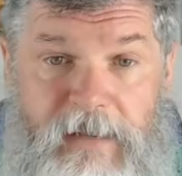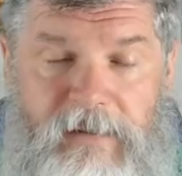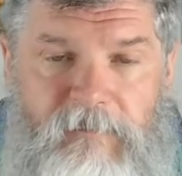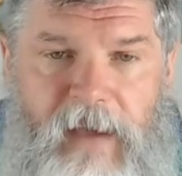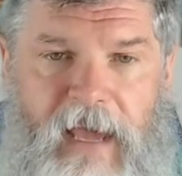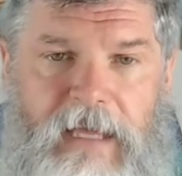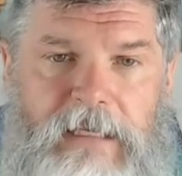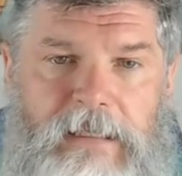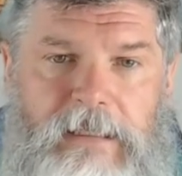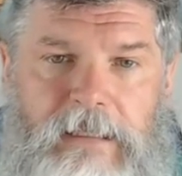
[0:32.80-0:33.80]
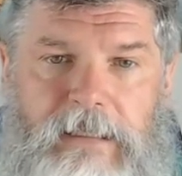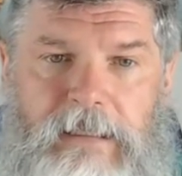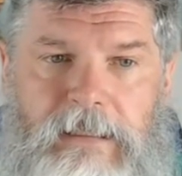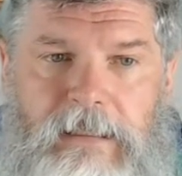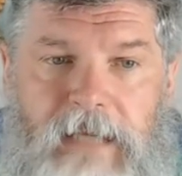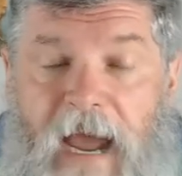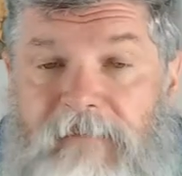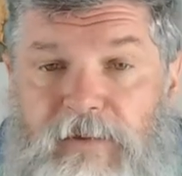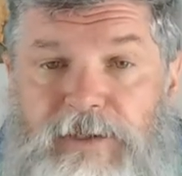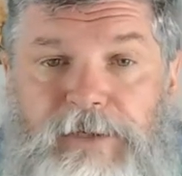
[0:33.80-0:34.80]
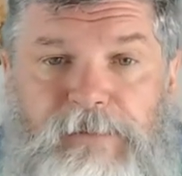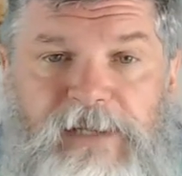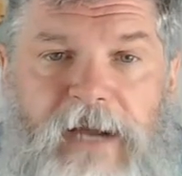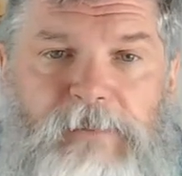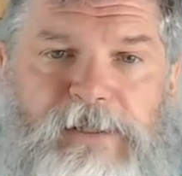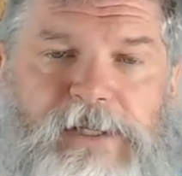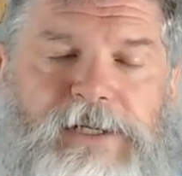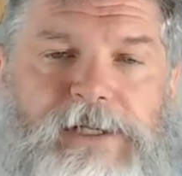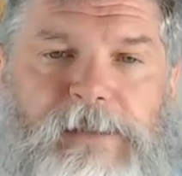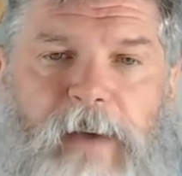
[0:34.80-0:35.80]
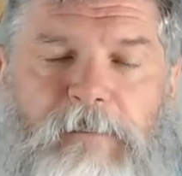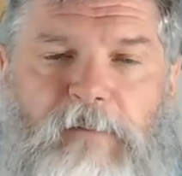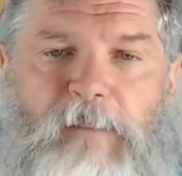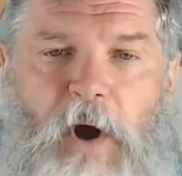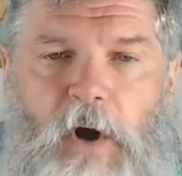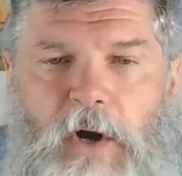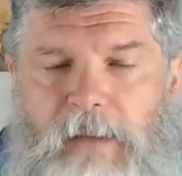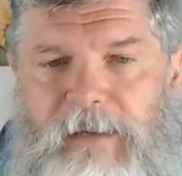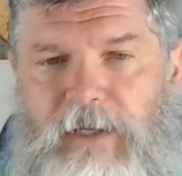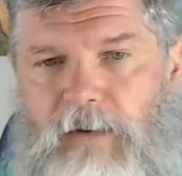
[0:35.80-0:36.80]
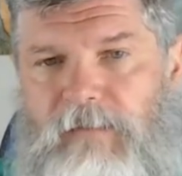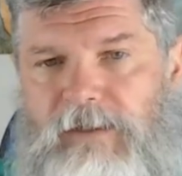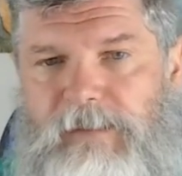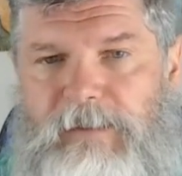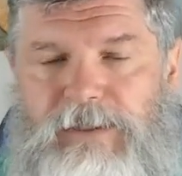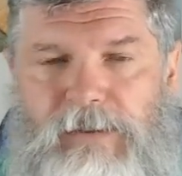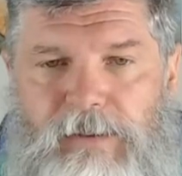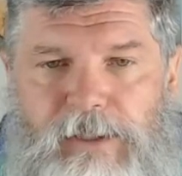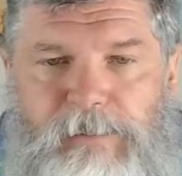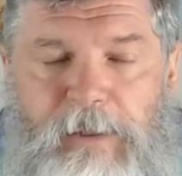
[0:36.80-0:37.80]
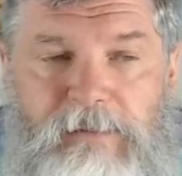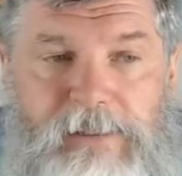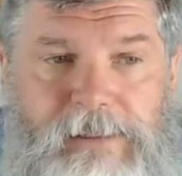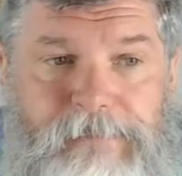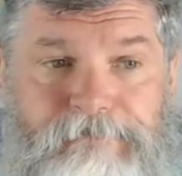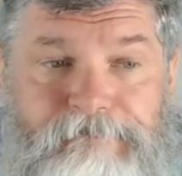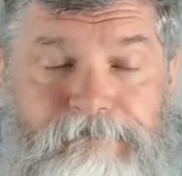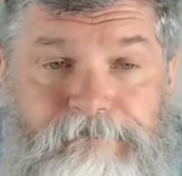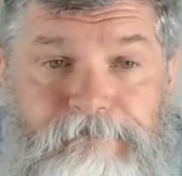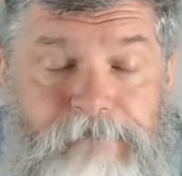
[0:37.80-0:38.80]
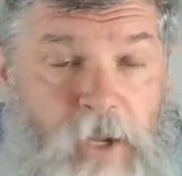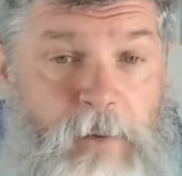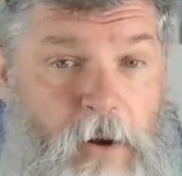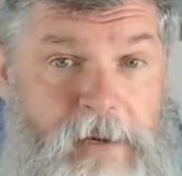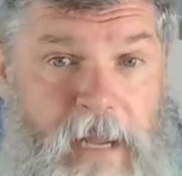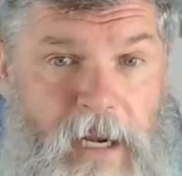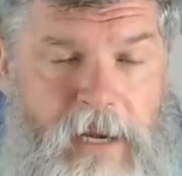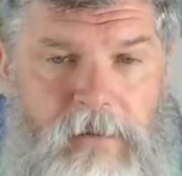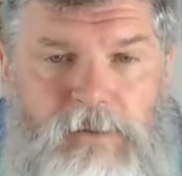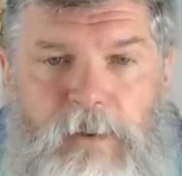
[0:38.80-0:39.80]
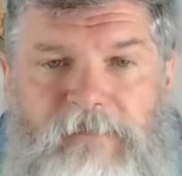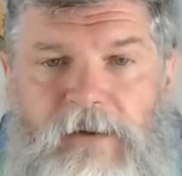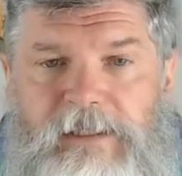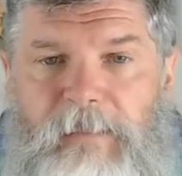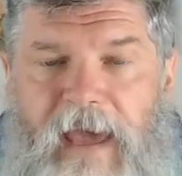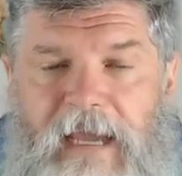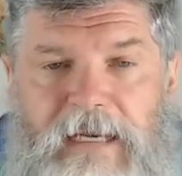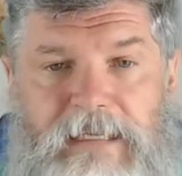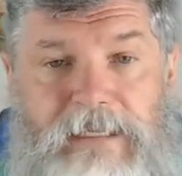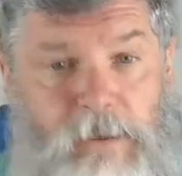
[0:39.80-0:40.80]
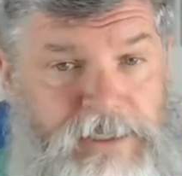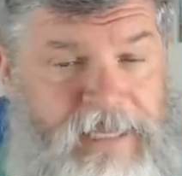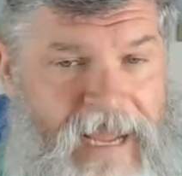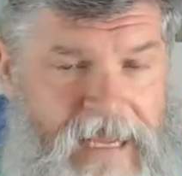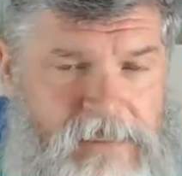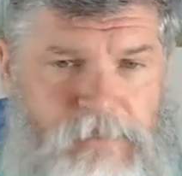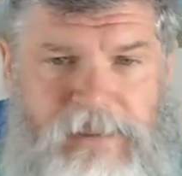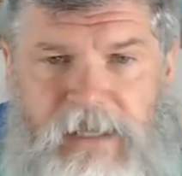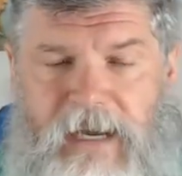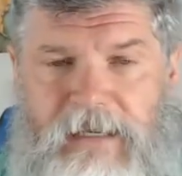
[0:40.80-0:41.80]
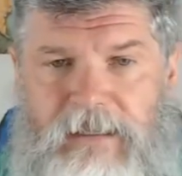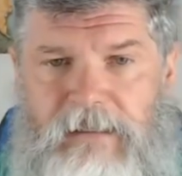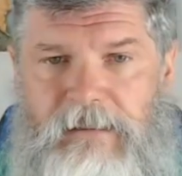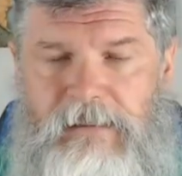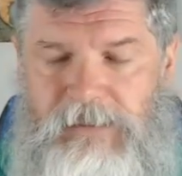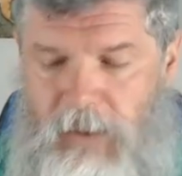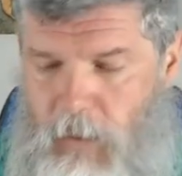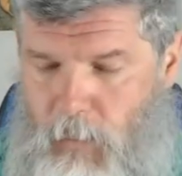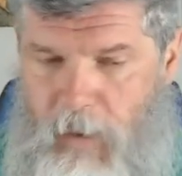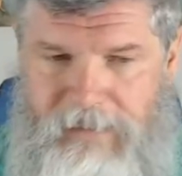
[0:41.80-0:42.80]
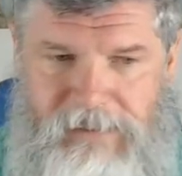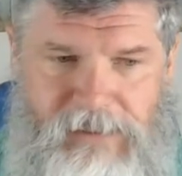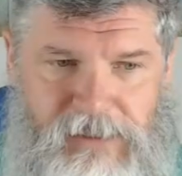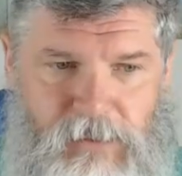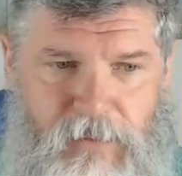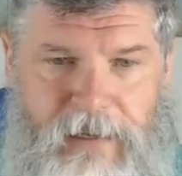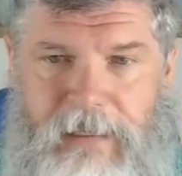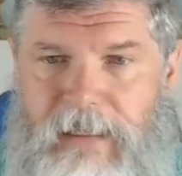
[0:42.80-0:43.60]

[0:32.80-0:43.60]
of May after she resigned her position as a member of Parliament over some internal disputes. Here we are a day later on the 21st of May, and no, she hasn't resigned. So what's the story?